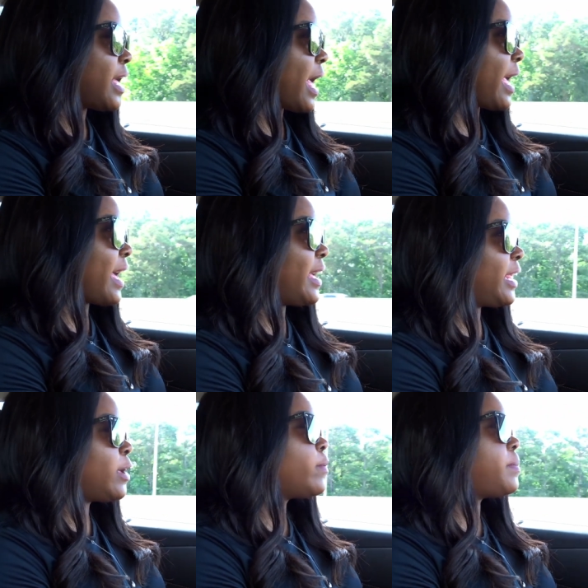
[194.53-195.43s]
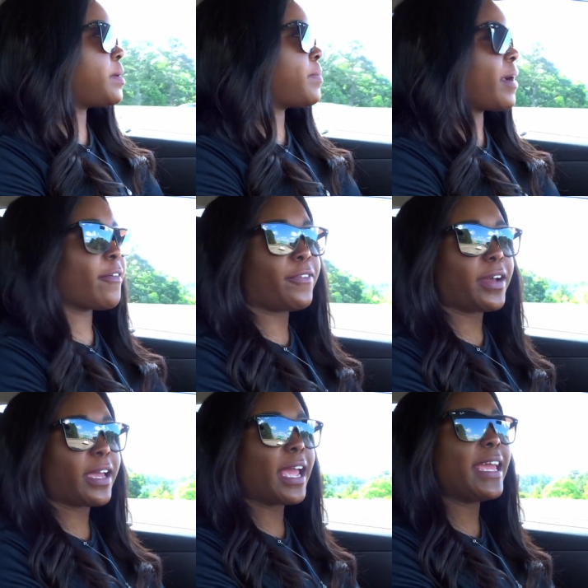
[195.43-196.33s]
And he would be
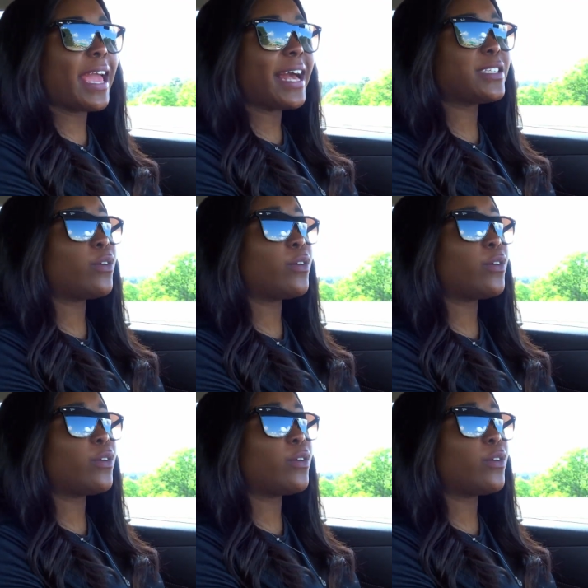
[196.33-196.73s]
barefoot. And he has